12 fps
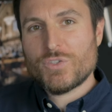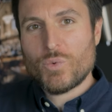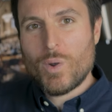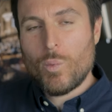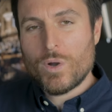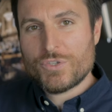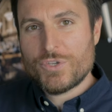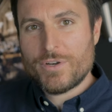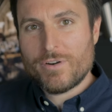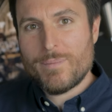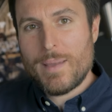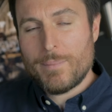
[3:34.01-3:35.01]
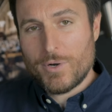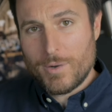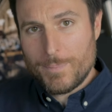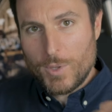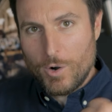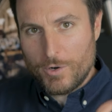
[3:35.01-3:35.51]
so I want you to
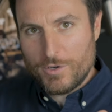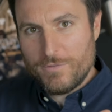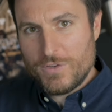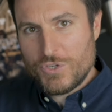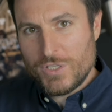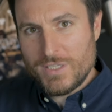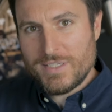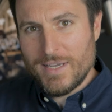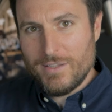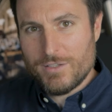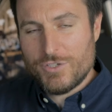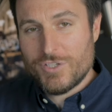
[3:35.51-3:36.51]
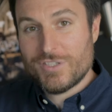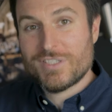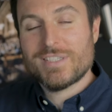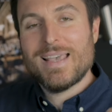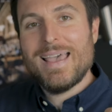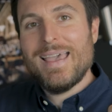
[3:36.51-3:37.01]
remember artificial
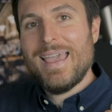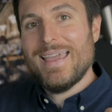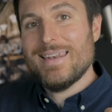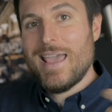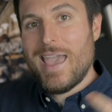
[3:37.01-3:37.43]
intelligence and